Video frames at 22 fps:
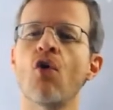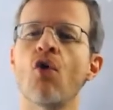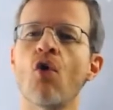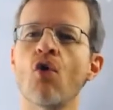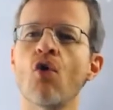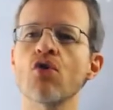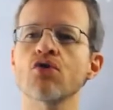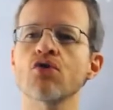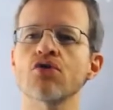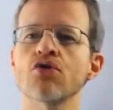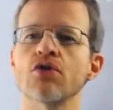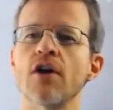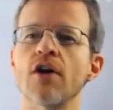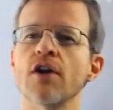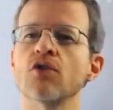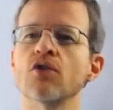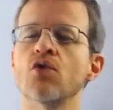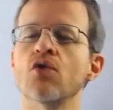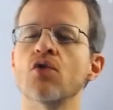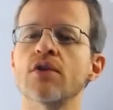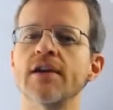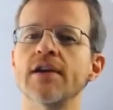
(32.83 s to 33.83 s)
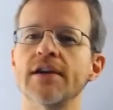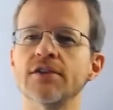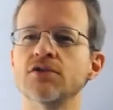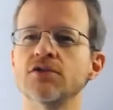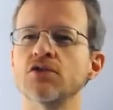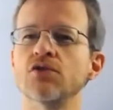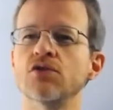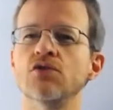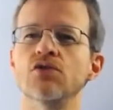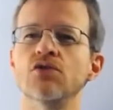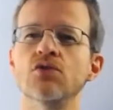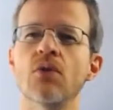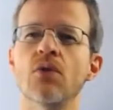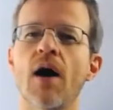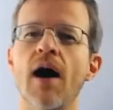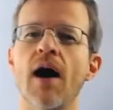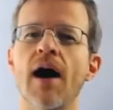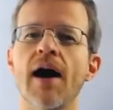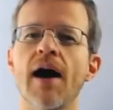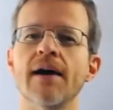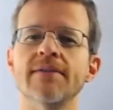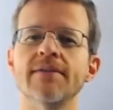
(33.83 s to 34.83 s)
order according to
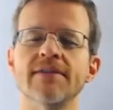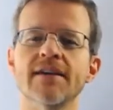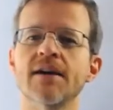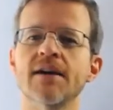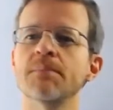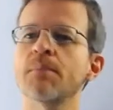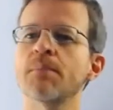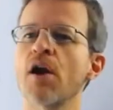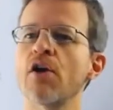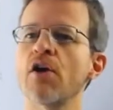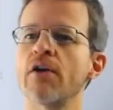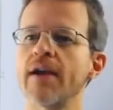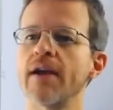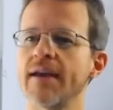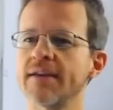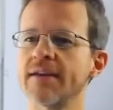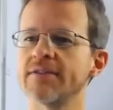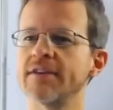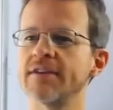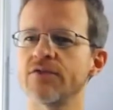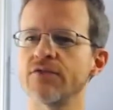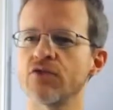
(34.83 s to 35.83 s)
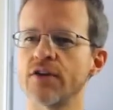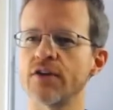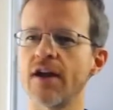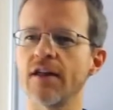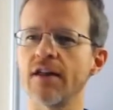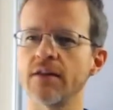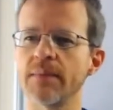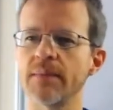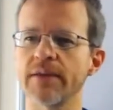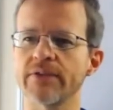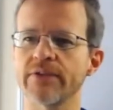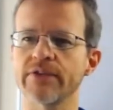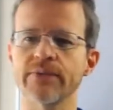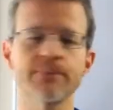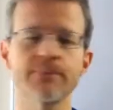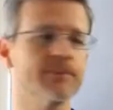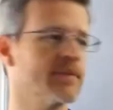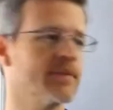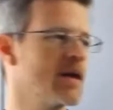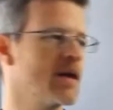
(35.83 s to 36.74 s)
uh, comparing the different elements.